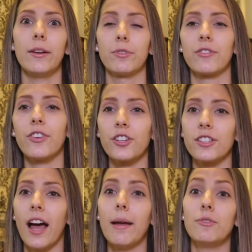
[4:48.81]
It was the
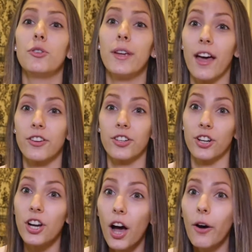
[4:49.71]
first time together to
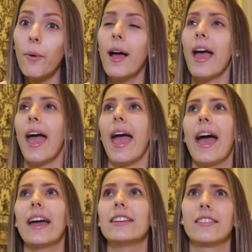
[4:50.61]
go,
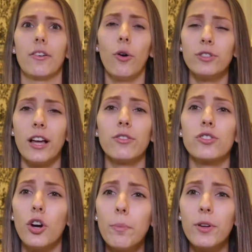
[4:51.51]
and the hotel is
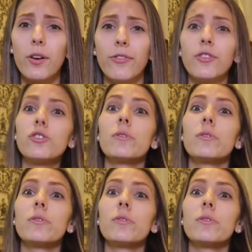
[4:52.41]
so beautiful.